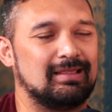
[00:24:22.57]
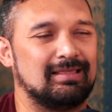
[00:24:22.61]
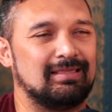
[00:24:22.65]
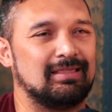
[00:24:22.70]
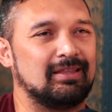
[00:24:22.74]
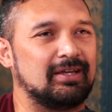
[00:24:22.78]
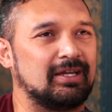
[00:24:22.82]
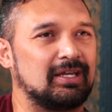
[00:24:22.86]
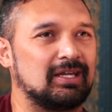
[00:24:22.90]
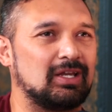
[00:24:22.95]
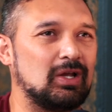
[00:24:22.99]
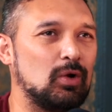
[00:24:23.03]

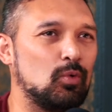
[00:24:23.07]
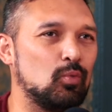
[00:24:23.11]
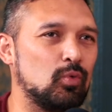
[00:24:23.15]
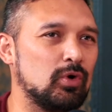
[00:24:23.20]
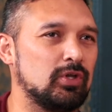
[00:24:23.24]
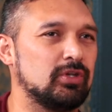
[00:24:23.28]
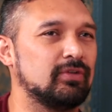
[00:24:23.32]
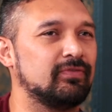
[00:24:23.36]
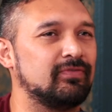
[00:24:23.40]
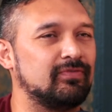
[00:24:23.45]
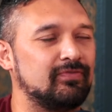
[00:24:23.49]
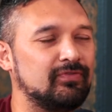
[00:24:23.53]
like
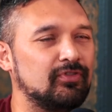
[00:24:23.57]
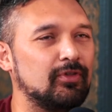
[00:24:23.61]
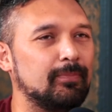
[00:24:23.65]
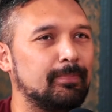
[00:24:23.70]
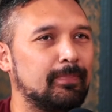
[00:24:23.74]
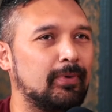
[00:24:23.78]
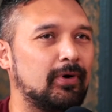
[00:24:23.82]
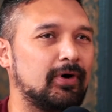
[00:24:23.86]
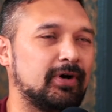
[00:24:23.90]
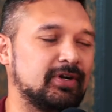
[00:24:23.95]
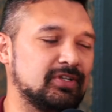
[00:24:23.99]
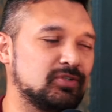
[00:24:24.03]
one of the
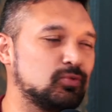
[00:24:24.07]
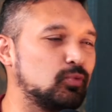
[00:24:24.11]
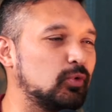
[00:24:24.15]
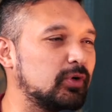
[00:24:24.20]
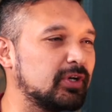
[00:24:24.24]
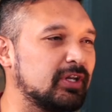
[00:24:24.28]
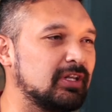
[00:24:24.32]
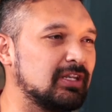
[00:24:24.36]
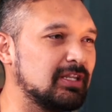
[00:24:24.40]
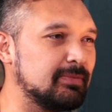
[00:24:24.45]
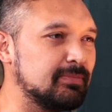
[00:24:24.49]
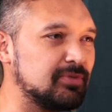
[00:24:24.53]
parts
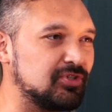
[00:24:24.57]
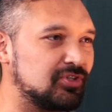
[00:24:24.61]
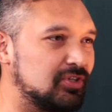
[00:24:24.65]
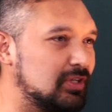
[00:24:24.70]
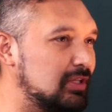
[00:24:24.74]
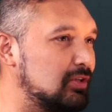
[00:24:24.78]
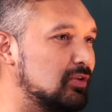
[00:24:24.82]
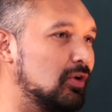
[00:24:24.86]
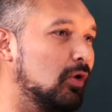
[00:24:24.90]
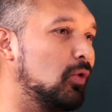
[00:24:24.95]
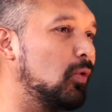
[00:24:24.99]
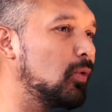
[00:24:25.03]
working the
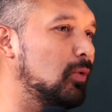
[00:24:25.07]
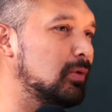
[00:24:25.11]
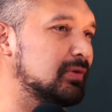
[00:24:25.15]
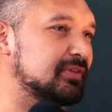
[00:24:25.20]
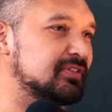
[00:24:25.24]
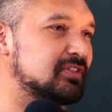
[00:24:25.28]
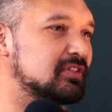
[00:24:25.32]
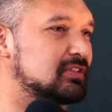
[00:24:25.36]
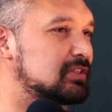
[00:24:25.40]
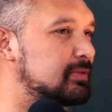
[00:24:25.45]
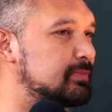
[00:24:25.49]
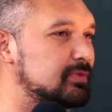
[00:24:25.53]
machine, the whole
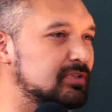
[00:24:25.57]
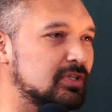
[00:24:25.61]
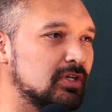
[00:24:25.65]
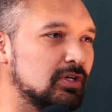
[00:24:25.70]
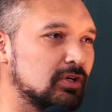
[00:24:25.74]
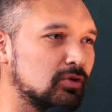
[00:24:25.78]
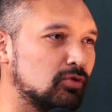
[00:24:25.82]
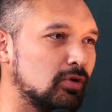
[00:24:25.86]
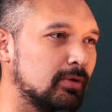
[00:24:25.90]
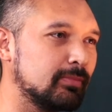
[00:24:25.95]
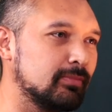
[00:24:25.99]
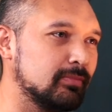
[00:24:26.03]
system is
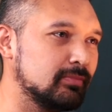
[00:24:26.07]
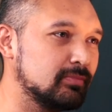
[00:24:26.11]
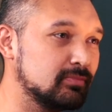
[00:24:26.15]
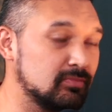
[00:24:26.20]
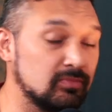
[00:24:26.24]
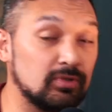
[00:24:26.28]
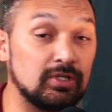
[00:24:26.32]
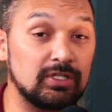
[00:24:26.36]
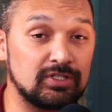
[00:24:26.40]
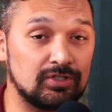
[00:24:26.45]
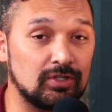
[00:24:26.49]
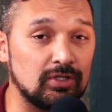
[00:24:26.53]
gonna crum
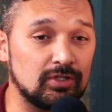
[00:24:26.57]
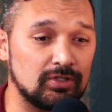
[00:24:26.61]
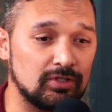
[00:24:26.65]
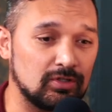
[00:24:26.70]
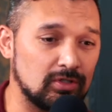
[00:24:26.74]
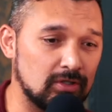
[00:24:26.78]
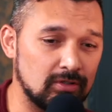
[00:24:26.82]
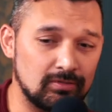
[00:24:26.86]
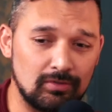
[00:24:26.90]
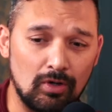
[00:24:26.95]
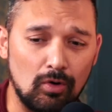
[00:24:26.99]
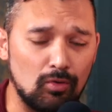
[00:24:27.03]
It's mm-hmm.
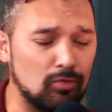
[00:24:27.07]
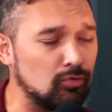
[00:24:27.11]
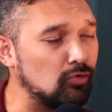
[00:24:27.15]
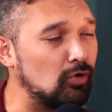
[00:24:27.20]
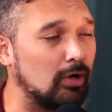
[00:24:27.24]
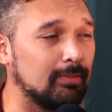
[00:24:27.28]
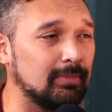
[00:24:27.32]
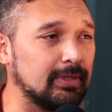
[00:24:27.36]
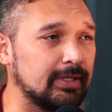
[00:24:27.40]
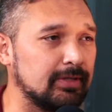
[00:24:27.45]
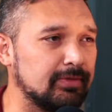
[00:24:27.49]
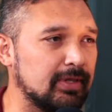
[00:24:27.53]
gonna go
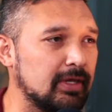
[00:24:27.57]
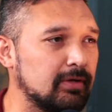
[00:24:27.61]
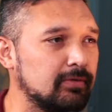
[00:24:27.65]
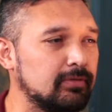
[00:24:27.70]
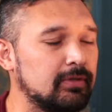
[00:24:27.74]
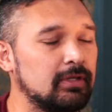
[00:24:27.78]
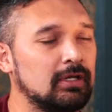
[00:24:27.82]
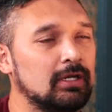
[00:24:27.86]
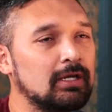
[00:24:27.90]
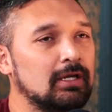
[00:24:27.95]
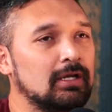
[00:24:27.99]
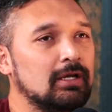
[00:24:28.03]
crumbling down.